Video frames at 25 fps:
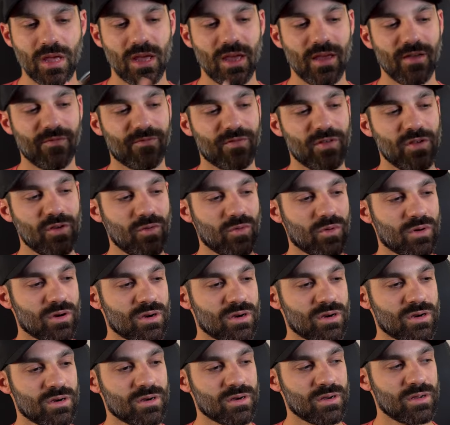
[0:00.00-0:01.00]
if you
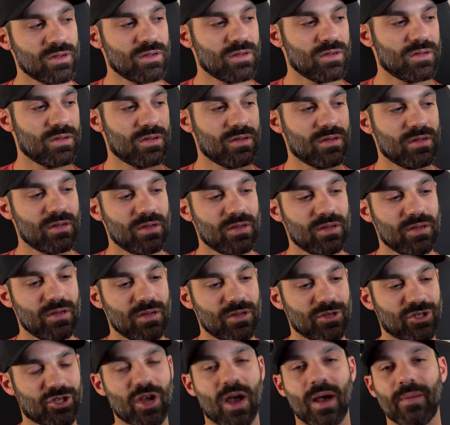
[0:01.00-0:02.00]
were
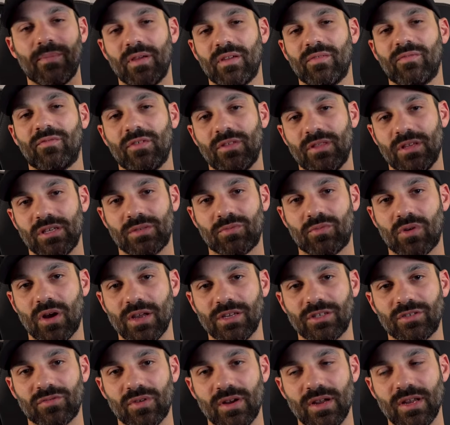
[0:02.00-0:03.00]
shopping for this
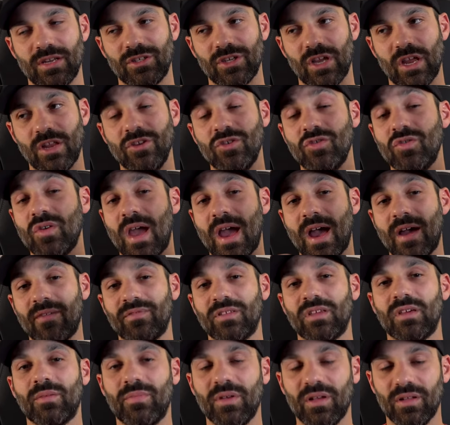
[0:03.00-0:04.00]
price range and you have
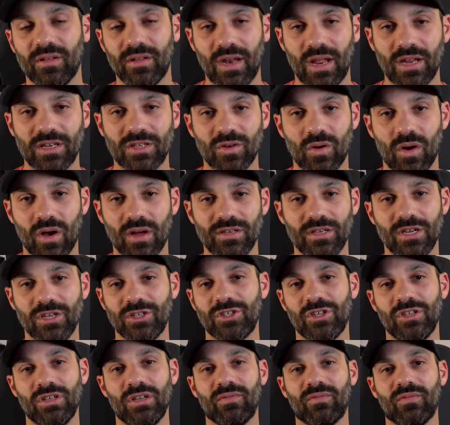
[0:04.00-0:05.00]
the ability to
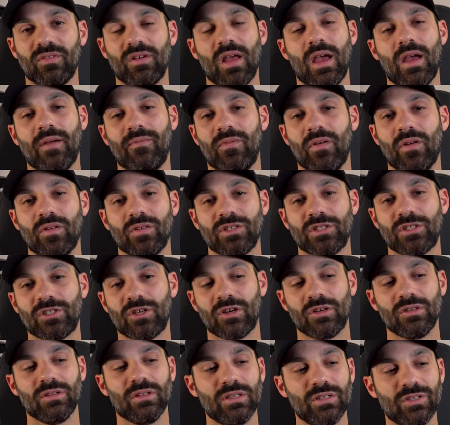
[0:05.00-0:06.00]
audition different headphones
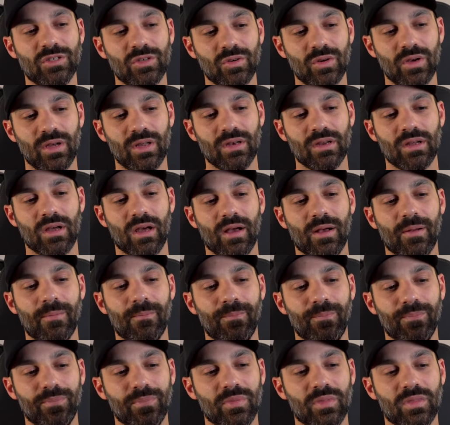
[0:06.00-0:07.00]
certainly do it
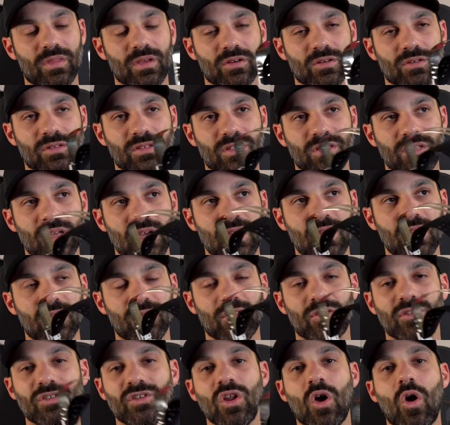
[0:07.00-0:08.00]
um, there's
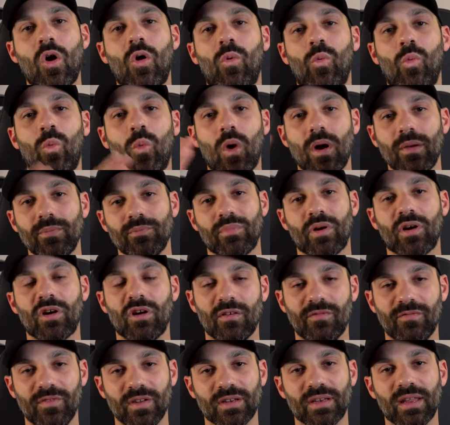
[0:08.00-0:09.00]
there's not one
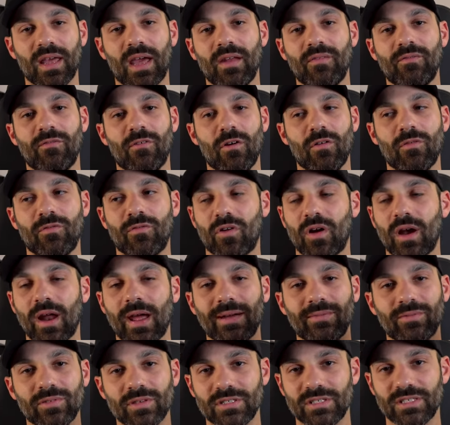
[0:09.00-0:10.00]
perfect headphone for
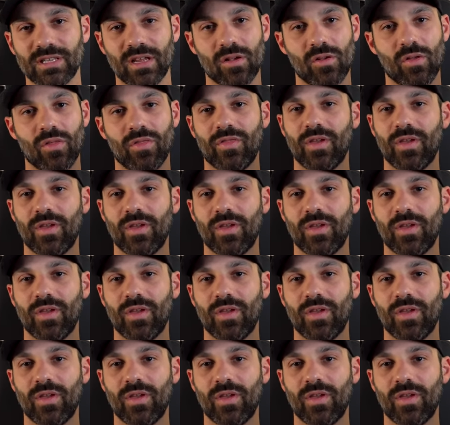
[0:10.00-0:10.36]
every single